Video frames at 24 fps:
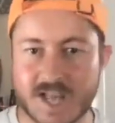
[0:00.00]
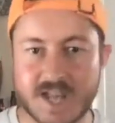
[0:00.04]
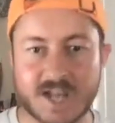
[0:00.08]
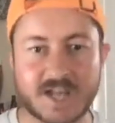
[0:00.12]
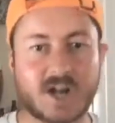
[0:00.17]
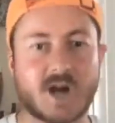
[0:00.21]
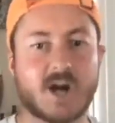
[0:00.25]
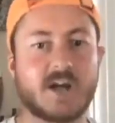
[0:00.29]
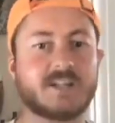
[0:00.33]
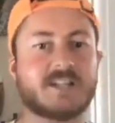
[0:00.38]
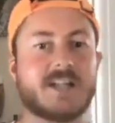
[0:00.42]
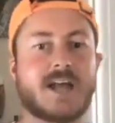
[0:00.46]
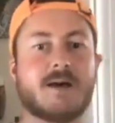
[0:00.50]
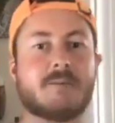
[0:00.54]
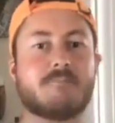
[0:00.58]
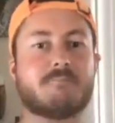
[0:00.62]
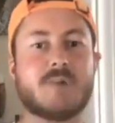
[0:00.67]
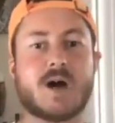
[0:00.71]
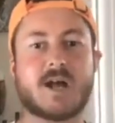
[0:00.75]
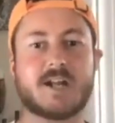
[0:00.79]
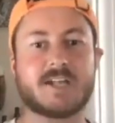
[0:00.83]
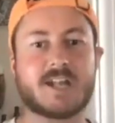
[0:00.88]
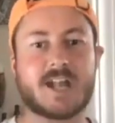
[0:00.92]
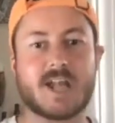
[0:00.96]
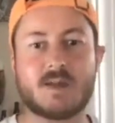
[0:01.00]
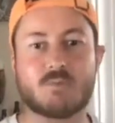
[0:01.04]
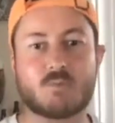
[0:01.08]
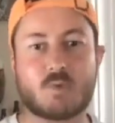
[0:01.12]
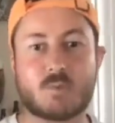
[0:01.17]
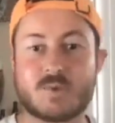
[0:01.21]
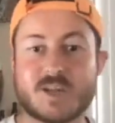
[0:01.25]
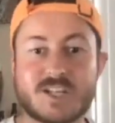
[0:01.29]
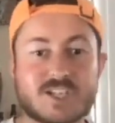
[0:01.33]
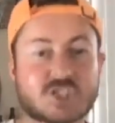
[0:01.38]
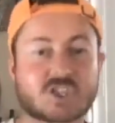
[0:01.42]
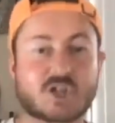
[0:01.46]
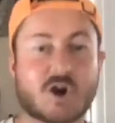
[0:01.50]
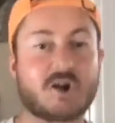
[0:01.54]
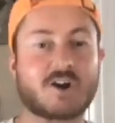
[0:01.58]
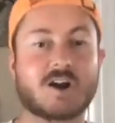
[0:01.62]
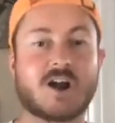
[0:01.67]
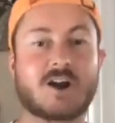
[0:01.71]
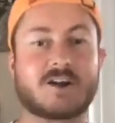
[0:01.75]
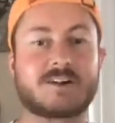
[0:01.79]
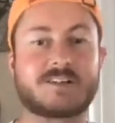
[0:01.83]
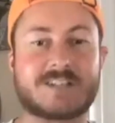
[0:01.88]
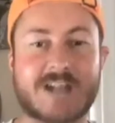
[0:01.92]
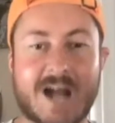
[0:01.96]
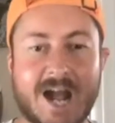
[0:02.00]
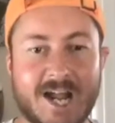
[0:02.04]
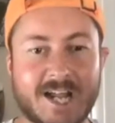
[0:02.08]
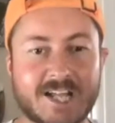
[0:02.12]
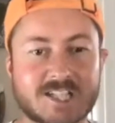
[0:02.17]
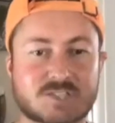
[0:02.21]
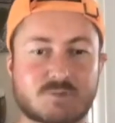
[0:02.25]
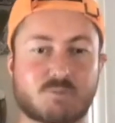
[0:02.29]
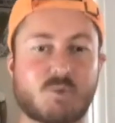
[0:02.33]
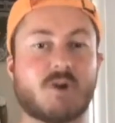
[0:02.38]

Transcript: And on that Monday, when we start our diets,